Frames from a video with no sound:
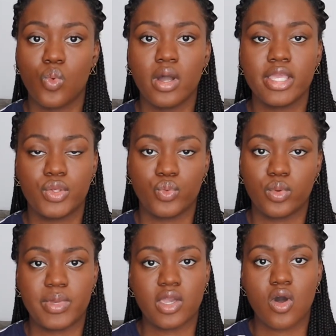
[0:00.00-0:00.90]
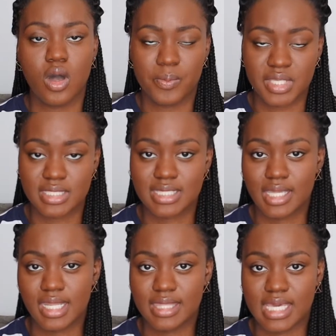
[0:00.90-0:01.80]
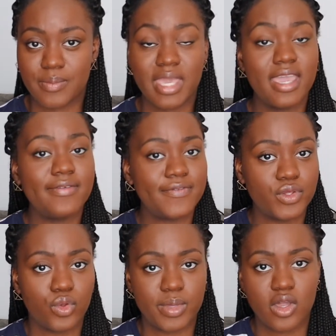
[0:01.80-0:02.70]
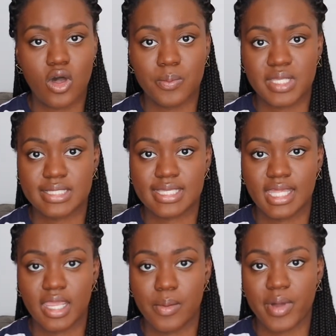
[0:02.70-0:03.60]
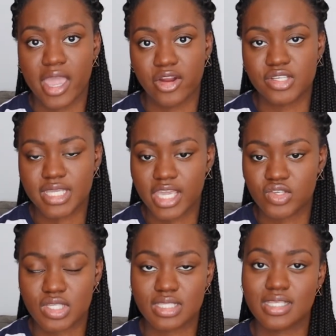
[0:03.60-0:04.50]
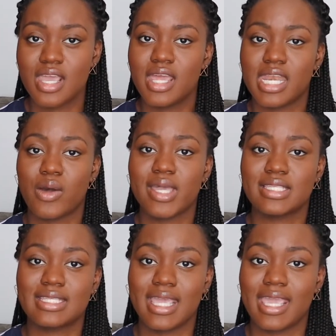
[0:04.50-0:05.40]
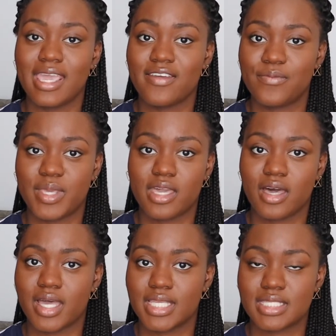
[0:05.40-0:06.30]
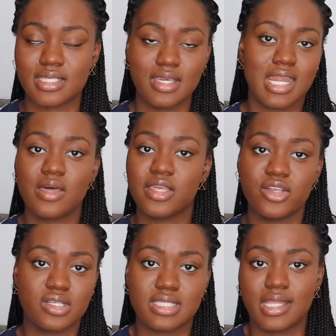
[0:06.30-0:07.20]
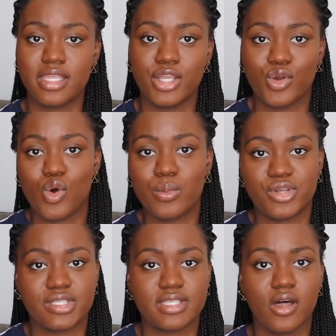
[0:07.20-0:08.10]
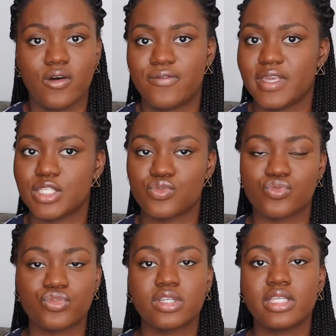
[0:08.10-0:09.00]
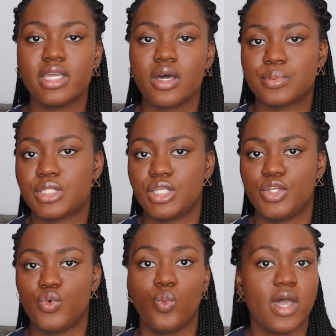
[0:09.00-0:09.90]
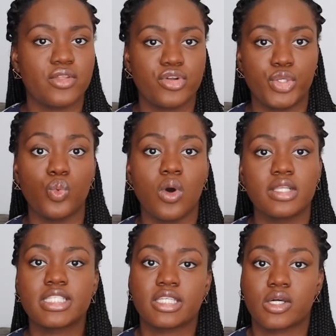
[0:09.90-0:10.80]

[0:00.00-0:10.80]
what you will be compensating them, if you'll be compensating buyer's agents. Now I say if because now that you're selling your home yourself, it's really up to you whether you want to